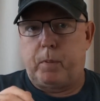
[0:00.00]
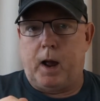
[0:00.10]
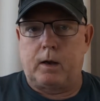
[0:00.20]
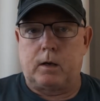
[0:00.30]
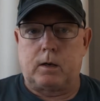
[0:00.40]

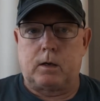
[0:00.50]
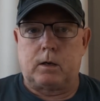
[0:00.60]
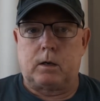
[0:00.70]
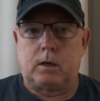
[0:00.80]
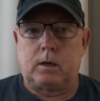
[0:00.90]
But
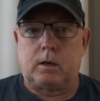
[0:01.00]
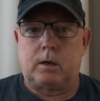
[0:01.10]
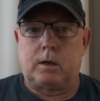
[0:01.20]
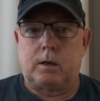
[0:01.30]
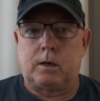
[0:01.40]

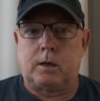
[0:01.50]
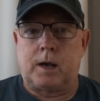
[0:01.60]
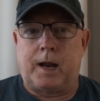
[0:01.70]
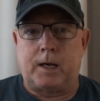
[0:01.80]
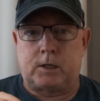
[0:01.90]

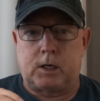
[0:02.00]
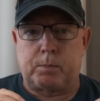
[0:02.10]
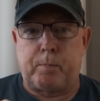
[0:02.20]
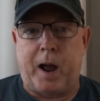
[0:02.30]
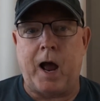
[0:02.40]
it's
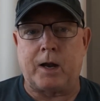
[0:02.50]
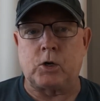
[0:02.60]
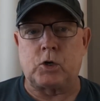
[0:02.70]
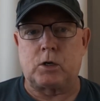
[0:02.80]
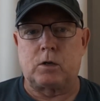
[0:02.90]
this
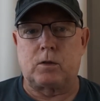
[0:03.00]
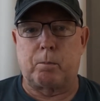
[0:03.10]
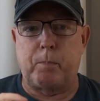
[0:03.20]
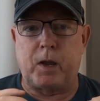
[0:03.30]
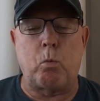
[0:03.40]
punch.
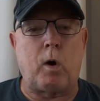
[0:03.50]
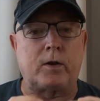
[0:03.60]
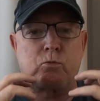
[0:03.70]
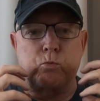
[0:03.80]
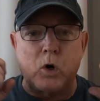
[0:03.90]
The bigger
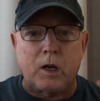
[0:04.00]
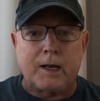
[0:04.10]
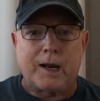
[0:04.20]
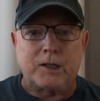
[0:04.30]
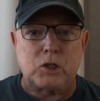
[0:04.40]
ones
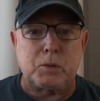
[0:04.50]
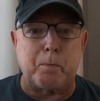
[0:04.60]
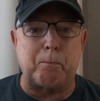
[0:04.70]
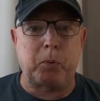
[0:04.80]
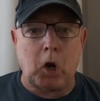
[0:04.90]
really
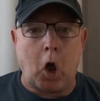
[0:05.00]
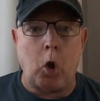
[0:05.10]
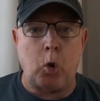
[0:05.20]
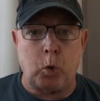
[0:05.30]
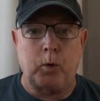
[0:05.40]

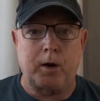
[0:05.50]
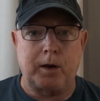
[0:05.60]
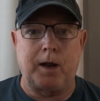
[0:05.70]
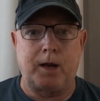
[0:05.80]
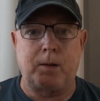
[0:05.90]
explode
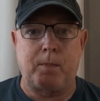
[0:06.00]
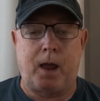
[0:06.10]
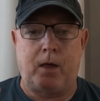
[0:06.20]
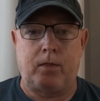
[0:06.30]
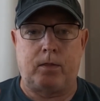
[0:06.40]
in your
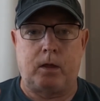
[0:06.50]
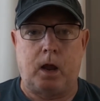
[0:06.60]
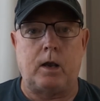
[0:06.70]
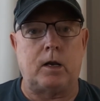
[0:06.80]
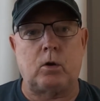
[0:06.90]
mouth.
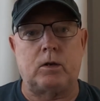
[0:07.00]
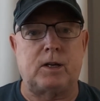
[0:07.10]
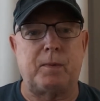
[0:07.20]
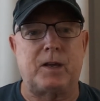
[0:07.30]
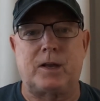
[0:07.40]
And it's
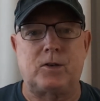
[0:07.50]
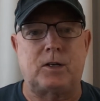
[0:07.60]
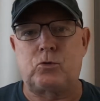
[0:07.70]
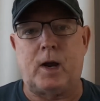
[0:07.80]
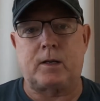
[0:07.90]
not something you can
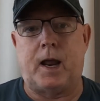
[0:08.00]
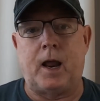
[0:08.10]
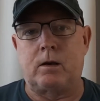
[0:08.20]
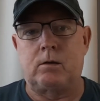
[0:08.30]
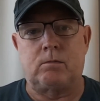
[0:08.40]
just track
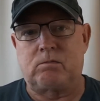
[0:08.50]
down.